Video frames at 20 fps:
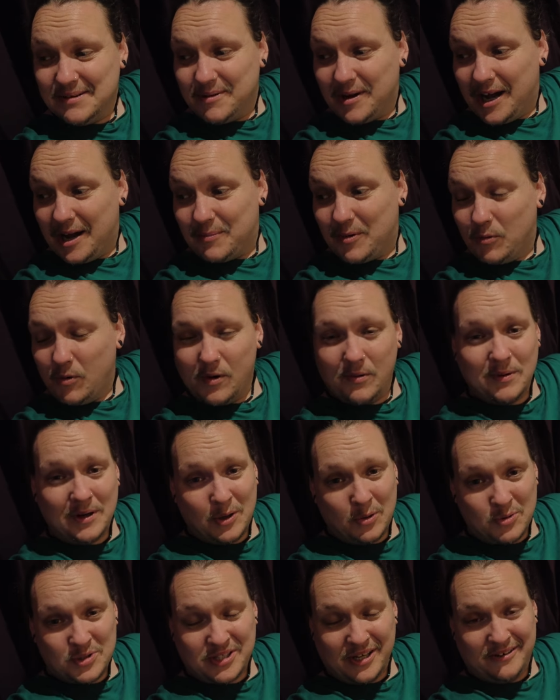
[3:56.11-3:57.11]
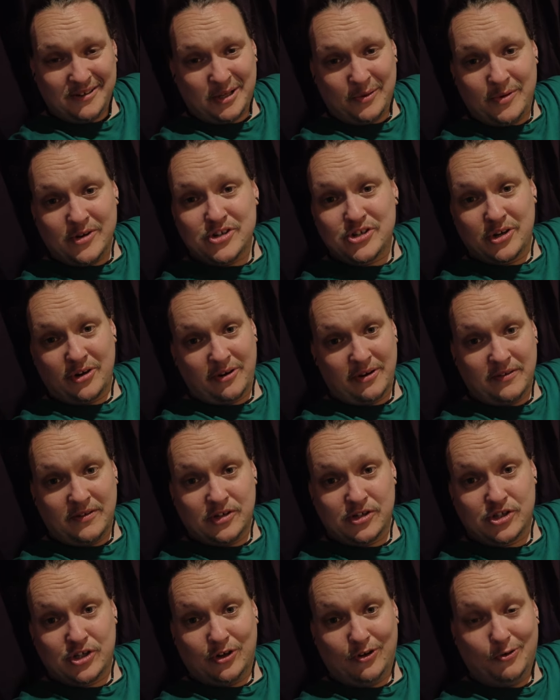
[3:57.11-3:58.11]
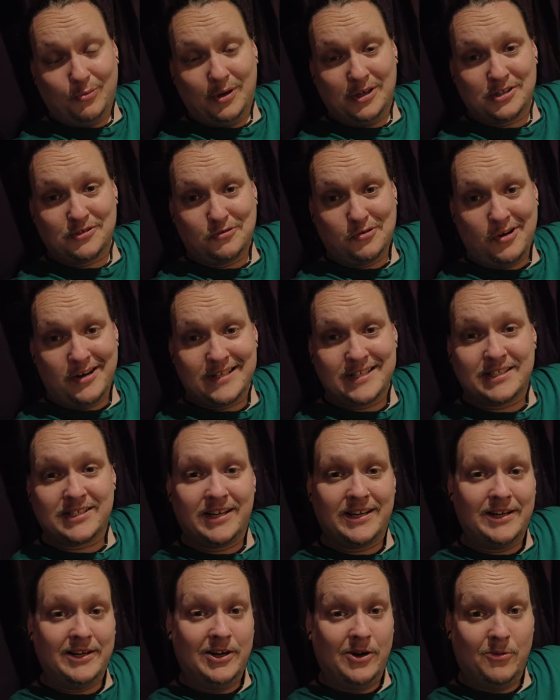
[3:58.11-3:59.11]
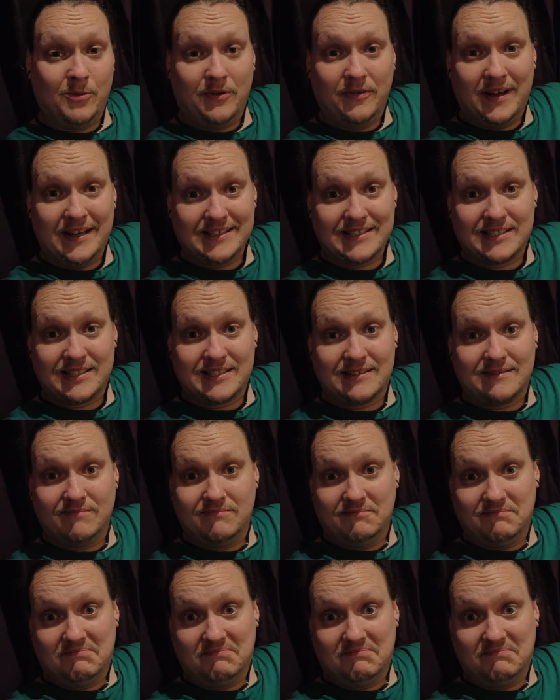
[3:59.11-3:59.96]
But what we'll also do is show you the shuttle bus ride so you know what that's